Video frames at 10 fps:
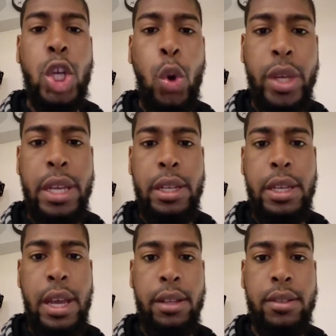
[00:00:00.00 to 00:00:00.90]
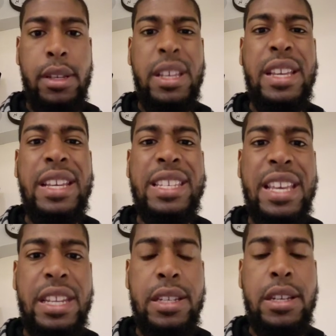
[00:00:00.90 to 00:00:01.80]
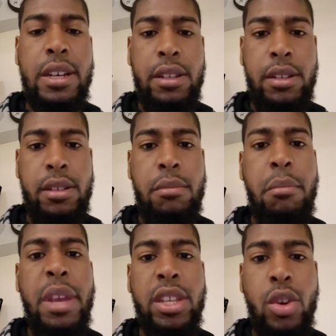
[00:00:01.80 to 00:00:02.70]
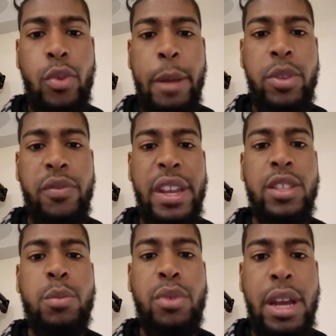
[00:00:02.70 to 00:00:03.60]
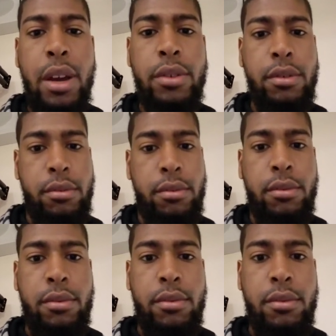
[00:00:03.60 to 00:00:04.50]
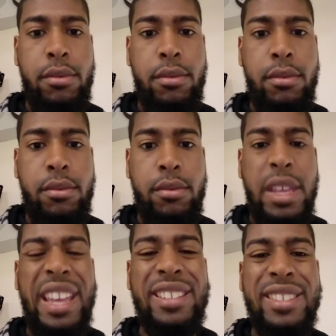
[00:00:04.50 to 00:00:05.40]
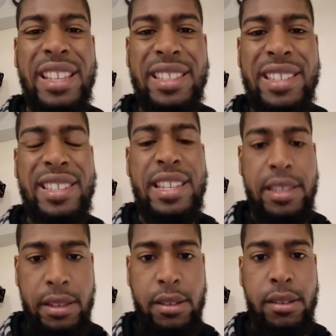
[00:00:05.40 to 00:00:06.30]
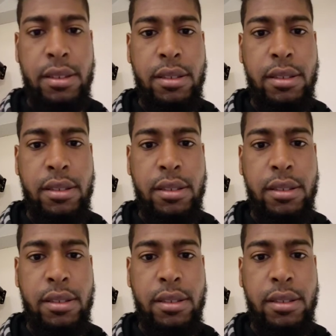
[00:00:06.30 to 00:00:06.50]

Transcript: Go get it, guys. Get it done. Make your Raptor fans proud. Extend the season.